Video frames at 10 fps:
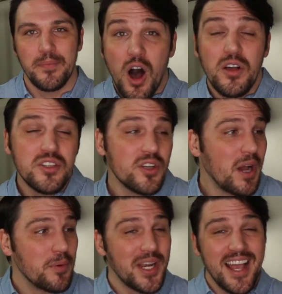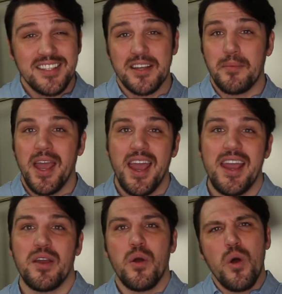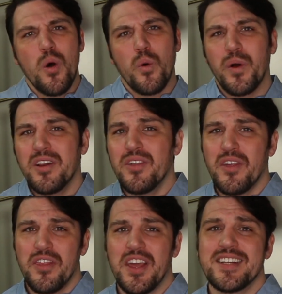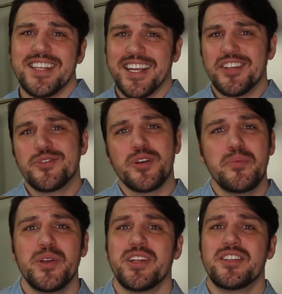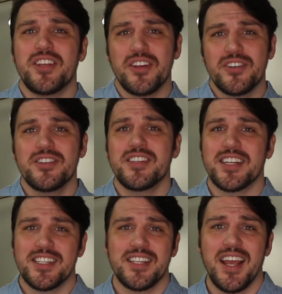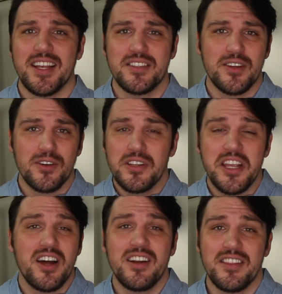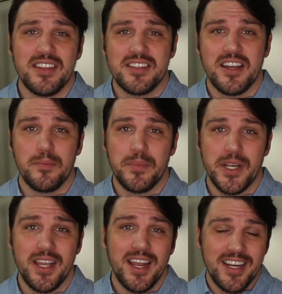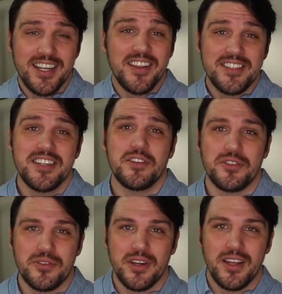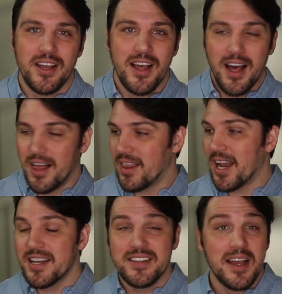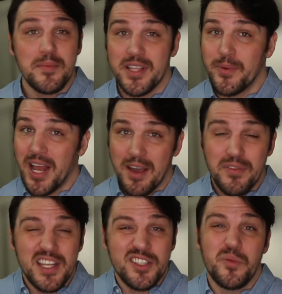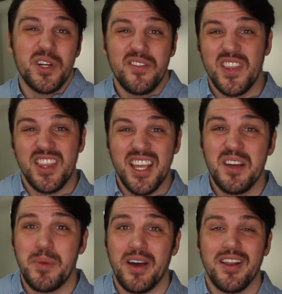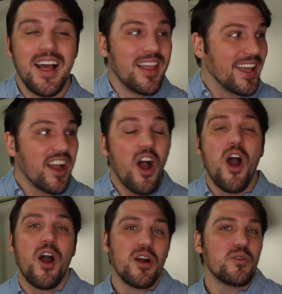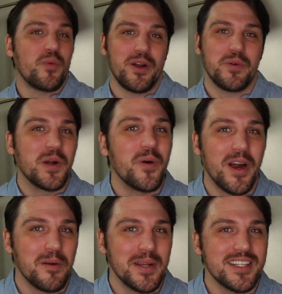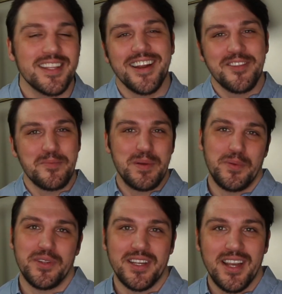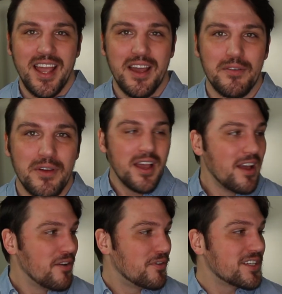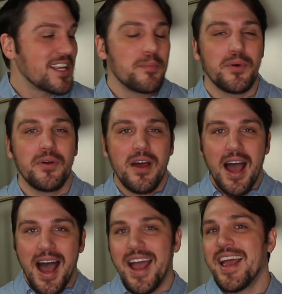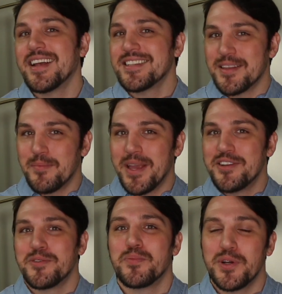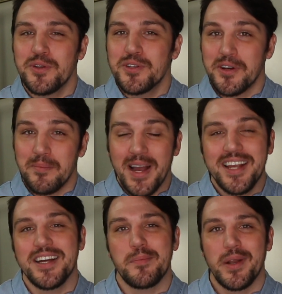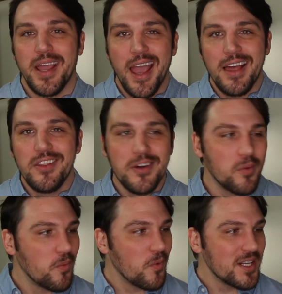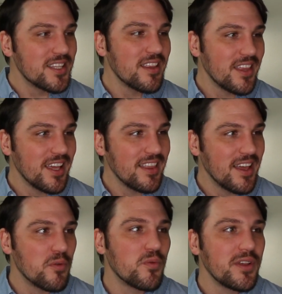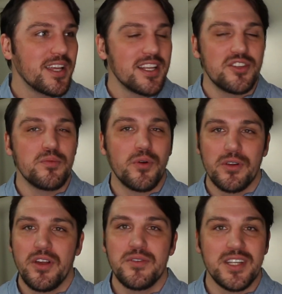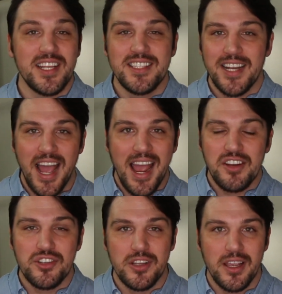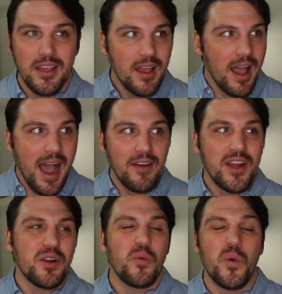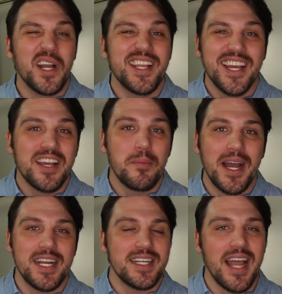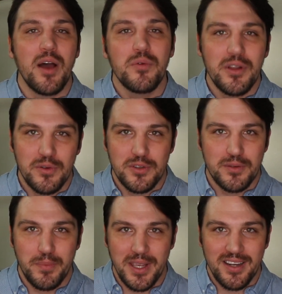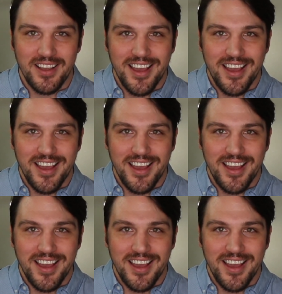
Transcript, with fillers: Also, I would ask them, hey, what are the things that contributed to your success early on in this company and in this industry? A lot of times they would have things you wouldn't even think about, like hardware requirements that other people didn't have. For example, I asked the major producer at my company, hey, look, what's the thing that really gets you more loans? And he said, actually, I've got a one gigabyte download speed.